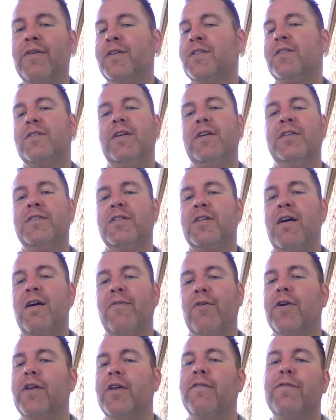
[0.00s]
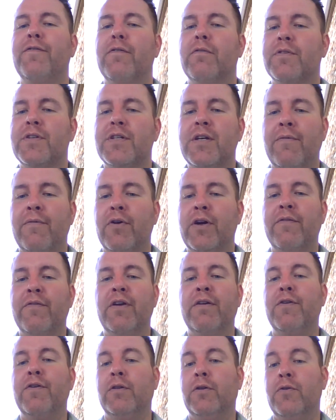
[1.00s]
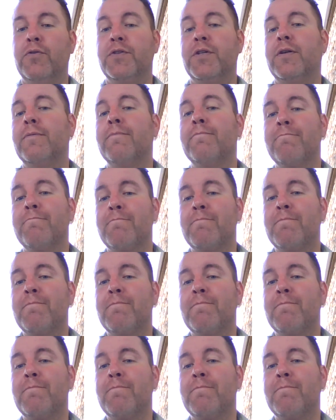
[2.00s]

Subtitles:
it's covered. It's covered even if you lose it.